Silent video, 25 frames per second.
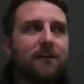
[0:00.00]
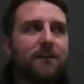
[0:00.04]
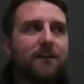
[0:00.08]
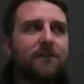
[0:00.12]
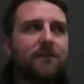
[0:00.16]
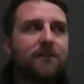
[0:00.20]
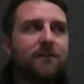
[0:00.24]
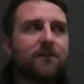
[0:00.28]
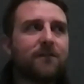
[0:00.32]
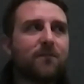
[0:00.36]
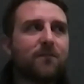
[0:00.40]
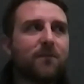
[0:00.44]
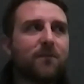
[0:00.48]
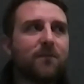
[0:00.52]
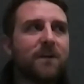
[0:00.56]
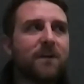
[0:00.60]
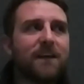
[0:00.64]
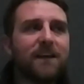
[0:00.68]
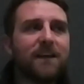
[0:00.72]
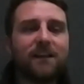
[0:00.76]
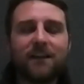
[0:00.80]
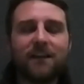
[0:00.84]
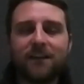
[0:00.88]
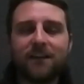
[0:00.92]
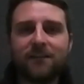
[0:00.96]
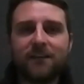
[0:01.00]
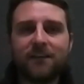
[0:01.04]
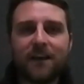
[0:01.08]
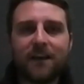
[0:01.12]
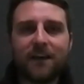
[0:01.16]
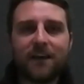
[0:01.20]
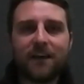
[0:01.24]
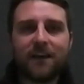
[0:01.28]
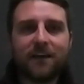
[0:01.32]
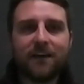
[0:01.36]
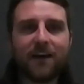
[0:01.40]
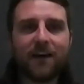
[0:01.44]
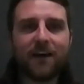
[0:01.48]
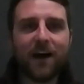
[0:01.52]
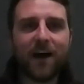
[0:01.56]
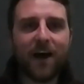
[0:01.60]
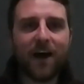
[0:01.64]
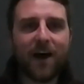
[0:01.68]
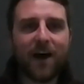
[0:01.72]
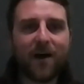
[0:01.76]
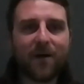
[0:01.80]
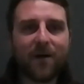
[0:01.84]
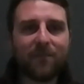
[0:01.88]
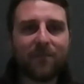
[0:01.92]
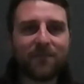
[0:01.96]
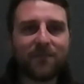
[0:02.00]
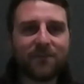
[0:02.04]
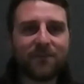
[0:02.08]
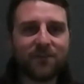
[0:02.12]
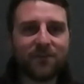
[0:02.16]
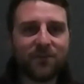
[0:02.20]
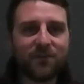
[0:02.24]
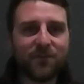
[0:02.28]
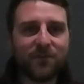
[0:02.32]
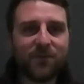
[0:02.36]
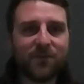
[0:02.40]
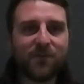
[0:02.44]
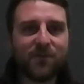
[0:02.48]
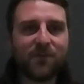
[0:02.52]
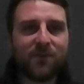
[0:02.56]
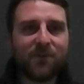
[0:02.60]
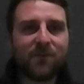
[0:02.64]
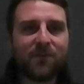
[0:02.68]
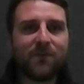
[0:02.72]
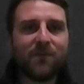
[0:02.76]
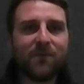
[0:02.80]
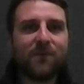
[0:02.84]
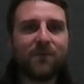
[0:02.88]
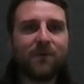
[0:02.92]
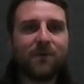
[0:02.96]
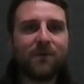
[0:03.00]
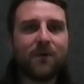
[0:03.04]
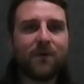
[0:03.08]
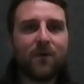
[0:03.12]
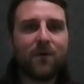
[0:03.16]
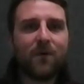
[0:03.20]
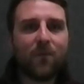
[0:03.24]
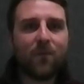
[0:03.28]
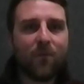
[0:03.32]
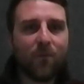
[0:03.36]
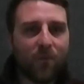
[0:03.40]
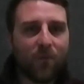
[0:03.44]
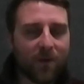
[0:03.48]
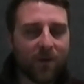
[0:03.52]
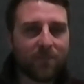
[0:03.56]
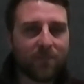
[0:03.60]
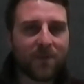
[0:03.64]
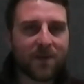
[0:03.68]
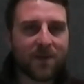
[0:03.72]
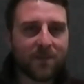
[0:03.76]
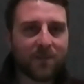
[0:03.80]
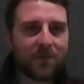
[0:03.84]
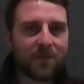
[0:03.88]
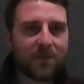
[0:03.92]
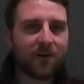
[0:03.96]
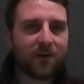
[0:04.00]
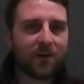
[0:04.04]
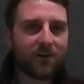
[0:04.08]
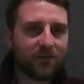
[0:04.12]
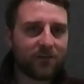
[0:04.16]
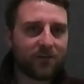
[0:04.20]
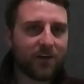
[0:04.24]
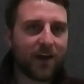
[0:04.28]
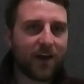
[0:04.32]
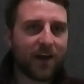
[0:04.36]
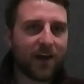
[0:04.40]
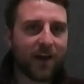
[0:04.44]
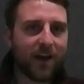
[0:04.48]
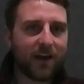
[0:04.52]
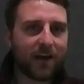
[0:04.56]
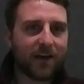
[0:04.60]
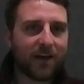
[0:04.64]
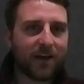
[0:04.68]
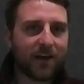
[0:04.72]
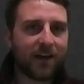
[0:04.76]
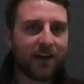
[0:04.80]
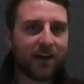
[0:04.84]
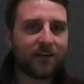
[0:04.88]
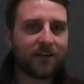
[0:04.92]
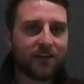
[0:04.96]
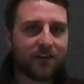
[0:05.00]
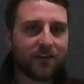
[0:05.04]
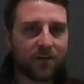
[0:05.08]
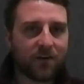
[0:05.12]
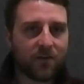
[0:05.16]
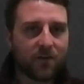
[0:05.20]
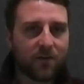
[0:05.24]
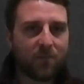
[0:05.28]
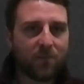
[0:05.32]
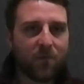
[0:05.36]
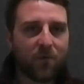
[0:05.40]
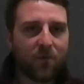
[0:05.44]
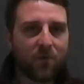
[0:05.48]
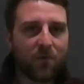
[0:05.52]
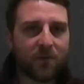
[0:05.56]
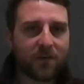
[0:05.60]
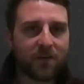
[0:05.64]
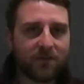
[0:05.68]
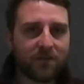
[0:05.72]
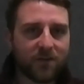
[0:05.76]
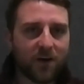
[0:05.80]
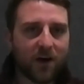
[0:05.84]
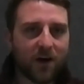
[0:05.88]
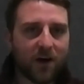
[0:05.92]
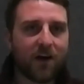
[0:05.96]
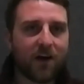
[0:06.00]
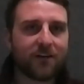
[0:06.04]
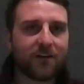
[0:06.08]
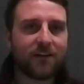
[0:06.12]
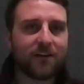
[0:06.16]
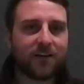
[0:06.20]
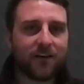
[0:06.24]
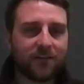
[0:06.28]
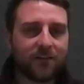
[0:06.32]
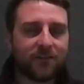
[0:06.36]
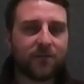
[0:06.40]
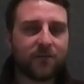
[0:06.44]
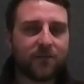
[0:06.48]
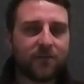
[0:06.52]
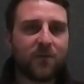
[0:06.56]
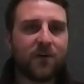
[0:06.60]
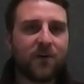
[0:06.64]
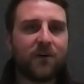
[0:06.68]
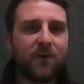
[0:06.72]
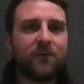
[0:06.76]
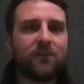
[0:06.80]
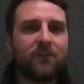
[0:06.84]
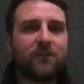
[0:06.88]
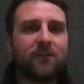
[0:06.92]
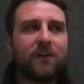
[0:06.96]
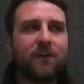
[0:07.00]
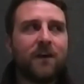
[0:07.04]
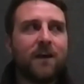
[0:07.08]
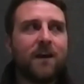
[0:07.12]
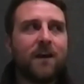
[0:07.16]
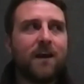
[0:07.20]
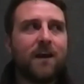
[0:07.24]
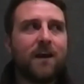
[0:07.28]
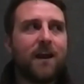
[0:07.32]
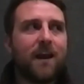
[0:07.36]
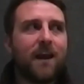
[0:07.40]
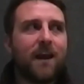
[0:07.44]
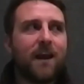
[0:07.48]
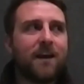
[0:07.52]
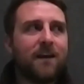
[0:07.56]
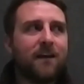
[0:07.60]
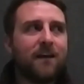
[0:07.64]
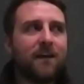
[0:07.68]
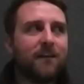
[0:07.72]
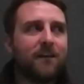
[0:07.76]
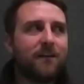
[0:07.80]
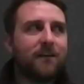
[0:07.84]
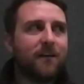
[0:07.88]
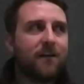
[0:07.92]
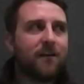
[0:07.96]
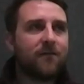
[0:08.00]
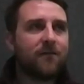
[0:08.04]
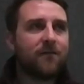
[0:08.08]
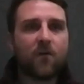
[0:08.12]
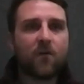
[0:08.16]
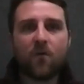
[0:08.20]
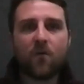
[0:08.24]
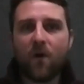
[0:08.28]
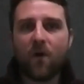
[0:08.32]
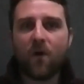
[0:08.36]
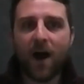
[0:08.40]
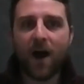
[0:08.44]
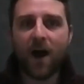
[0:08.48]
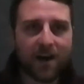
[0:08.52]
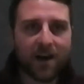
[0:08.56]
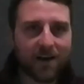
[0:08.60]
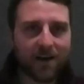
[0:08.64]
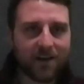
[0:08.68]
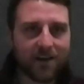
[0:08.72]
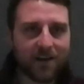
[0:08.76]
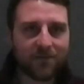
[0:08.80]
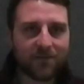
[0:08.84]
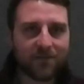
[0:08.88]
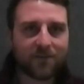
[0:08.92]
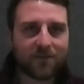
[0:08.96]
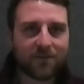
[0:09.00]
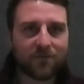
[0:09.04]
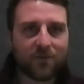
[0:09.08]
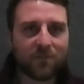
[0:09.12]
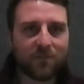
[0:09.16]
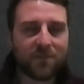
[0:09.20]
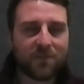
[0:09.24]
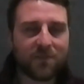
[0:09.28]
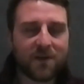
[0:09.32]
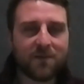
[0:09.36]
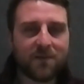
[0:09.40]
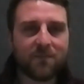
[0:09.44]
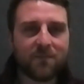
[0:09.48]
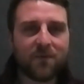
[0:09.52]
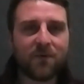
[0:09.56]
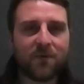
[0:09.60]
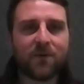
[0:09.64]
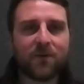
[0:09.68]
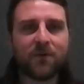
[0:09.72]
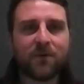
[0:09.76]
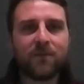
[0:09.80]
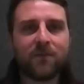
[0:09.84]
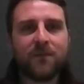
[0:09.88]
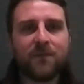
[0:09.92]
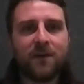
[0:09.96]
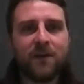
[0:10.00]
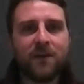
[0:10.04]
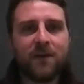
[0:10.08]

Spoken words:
just really listening to what people are saying. And, the more that you talk to customers and a variety of different people,